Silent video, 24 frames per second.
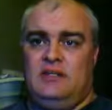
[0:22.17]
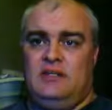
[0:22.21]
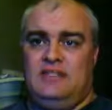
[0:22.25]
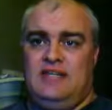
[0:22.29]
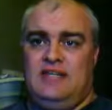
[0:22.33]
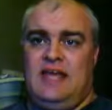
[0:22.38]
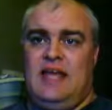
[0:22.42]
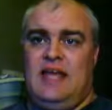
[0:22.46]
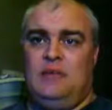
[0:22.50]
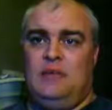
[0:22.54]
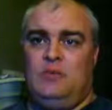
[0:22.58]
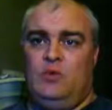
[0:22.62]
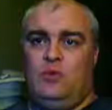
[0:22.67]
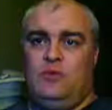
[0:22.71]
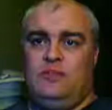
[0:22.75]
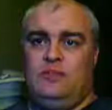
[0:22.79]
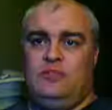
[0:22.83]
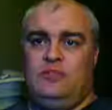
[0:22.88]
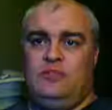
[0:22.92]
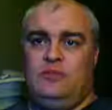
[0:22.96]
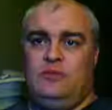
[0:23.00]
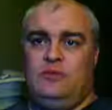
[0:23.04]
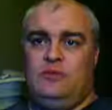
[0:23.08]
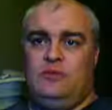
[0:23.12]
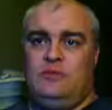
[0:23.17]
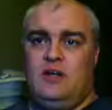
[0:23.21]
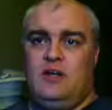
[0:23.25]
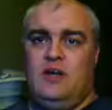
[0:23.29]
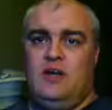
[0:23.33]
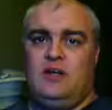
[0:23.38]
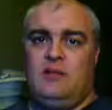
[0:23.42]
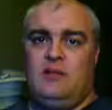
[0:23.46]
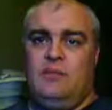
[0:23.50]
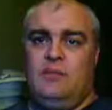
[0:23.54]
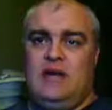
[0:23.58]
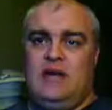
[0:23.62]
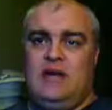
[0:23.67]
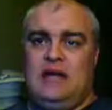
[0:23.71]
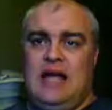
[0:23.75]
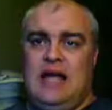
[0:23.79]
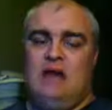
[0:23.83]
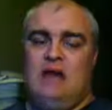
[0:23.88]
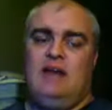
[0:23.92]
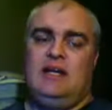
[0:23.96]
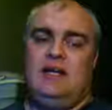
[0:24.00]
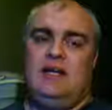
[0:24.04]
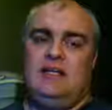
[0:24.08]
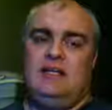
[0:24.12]
today I'm going to talk about
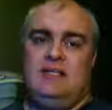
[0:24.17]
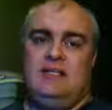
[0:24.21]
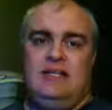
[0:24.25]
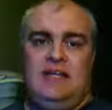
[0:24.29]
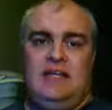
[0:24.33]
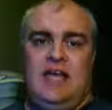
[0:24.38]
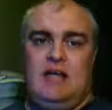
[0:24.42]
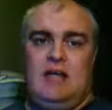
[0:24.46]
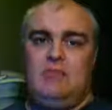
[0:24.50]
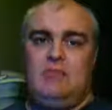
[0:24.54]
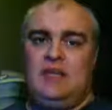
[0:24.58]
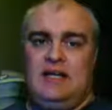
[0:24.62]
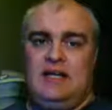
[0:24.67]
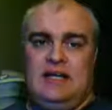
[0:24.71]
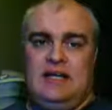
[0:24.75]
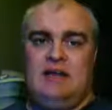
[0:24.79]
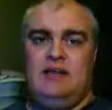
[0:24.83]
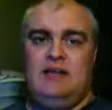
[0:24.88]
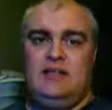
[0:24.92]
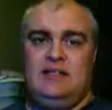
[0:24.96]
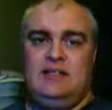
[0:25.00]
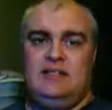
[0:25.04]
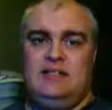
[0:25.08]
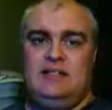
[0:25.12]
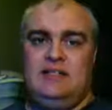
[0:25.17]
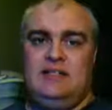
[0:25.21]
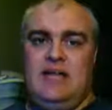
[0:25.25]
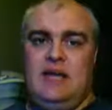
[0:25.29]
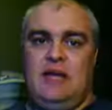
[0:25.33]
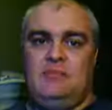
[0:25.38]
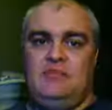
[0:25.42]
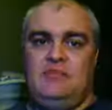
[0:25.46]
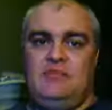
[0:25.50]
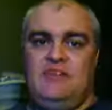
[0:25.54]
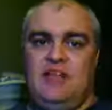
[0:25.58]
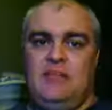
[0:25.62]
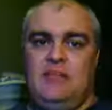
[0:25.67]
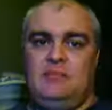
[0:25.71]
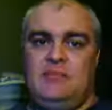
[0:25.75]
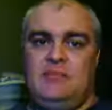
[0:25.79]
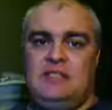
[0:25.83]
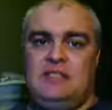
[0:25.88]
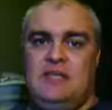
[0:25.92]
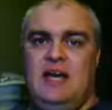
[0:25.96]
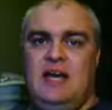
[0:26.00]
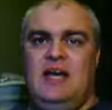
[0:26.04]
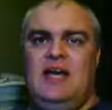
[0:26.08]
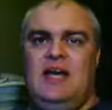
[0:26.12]
how I got into gaming and how I got into game development.